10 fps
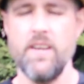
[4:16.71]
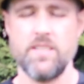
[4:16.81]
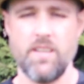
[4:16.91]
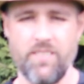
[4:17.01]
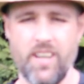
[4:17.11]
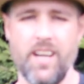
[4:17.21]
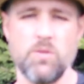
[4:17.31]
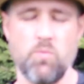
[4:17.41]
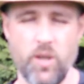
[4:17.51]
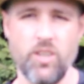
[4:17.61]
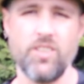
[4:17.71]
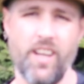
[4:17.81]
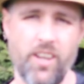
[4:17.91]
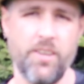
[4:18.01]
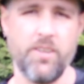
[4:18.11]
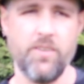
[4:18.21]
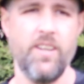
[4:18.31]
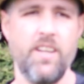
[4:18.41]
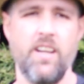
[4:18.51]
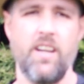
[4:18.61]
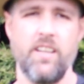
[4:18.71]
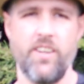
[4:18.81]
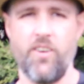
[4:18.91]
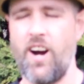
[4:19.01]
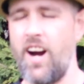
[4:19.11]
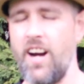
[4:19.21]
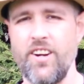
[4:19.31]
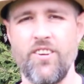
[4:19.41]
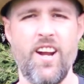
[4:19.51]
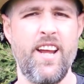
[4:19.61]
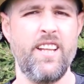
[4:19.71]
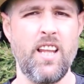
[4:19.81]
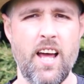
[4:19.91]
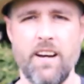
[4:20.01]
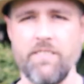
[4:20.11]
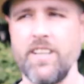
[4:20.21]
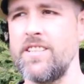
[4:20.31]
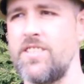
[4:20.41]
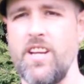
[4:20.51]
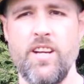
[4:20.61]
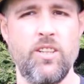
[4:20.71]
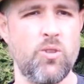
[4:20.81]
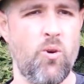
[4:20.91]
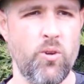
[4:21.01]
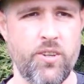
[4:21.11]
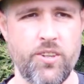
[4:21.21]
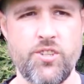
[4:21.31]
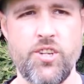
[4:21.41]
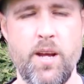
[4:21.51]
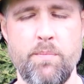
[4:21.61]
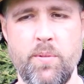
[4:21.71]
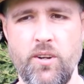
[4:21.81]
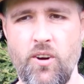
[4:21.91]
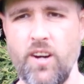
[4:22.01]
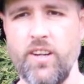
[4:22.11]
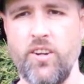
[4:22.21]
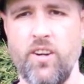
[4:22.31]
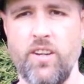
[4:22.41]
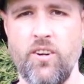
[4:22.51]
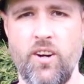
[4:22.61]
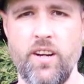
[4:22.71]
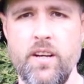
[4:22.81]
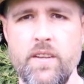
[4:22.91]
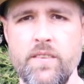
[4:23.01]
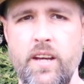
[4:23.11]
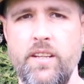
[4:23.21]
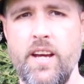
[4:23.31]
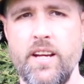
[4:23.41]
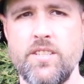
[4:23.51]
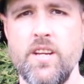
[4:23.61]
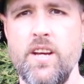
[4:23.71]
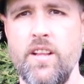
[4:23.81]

Some guys will tell you, you know, higher end laminate sails hold their shape and on and on and on, and yes,